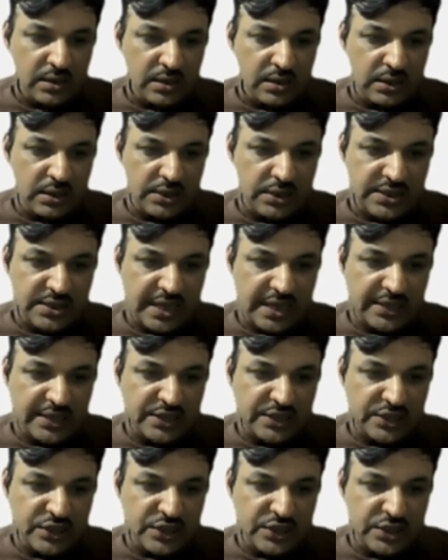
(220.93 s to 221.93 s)
the Sketch
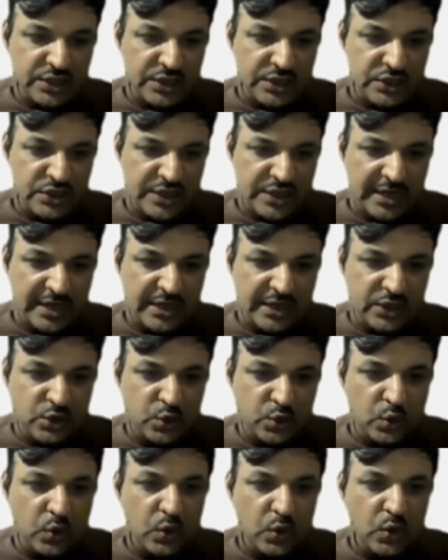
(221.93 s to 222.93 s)
Engine is telling
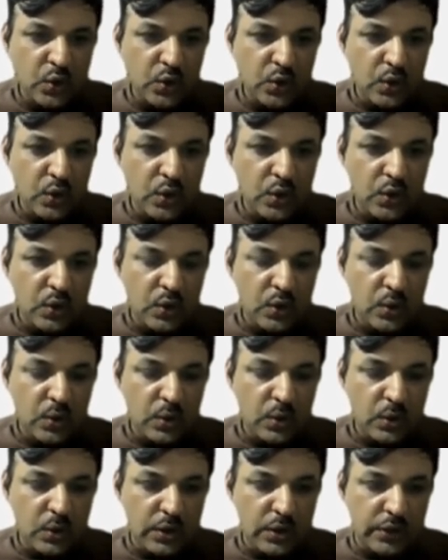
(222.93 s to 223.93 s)
you
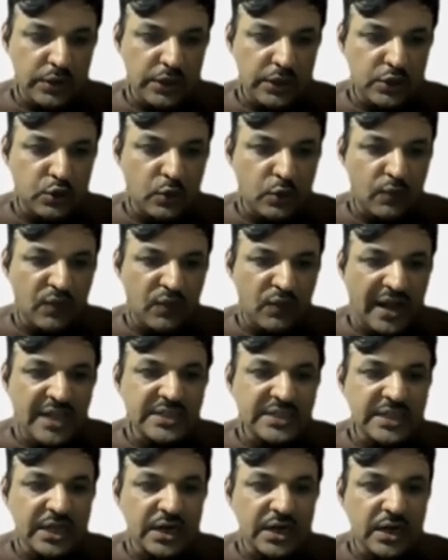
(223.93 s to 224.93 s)
that your
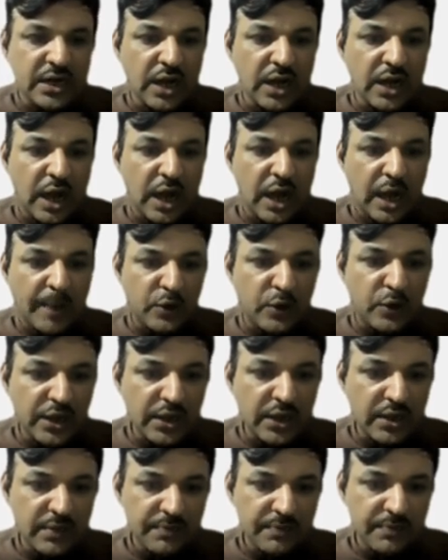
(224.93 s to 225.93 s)
files are
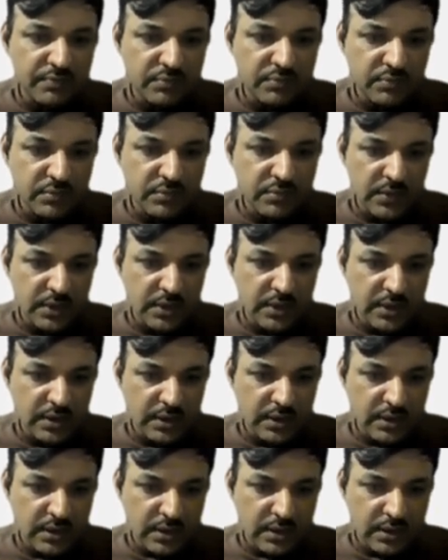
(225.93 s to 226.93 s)
uploading
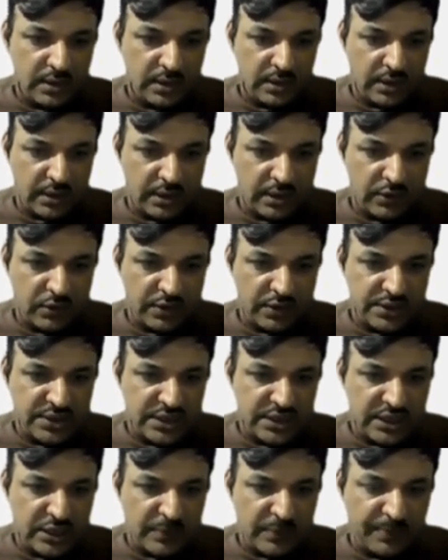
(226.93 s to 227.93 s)
and you can
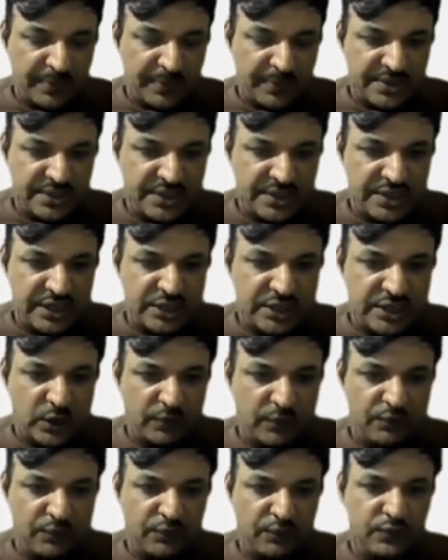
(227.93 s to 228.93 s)
see the percentage
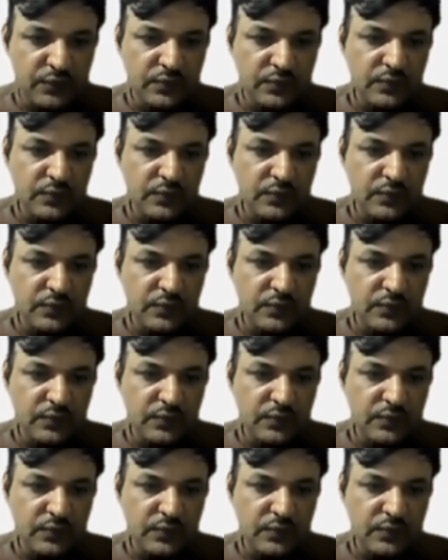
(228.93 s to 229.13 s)
of